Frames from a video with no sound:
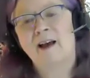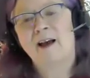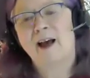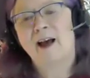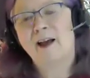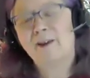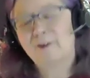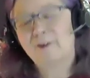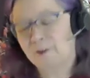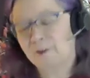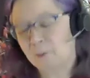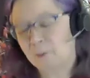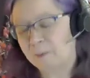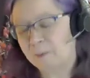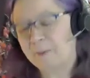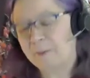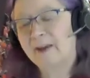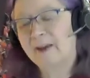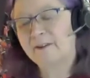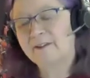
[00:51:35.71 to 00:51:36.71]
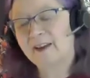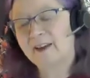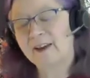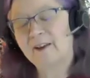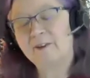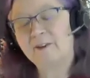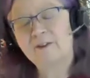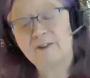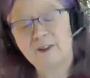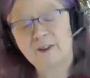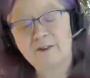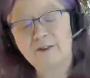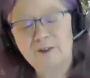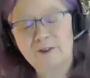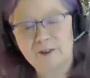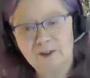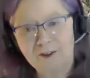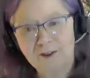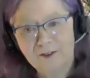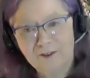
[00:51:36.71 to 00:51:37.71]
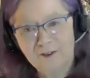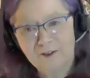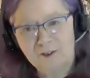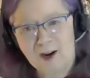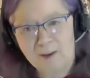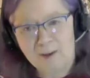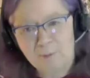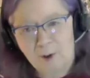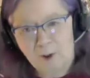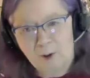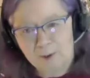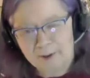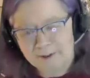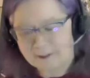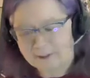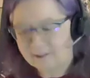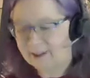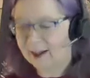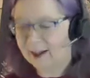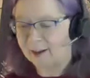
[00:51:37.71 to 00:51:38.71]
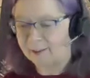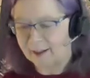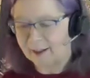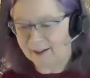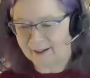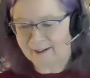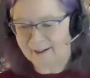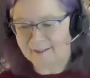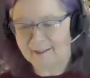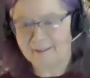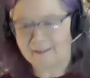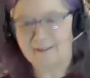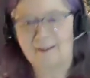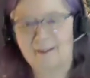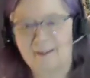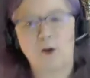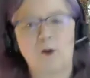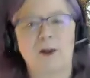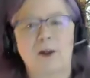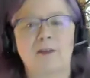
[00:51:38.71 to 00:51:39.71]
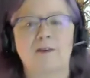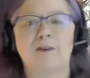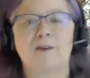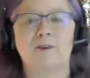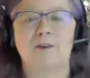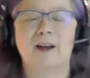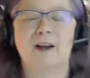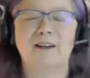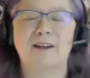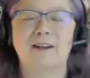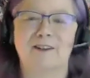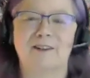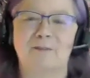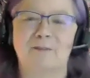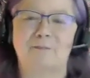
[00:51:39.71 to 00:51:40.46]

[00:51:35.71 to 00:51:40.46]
I use the word biopsychosocial to describe wholeness now. That leads us in a whole other direction.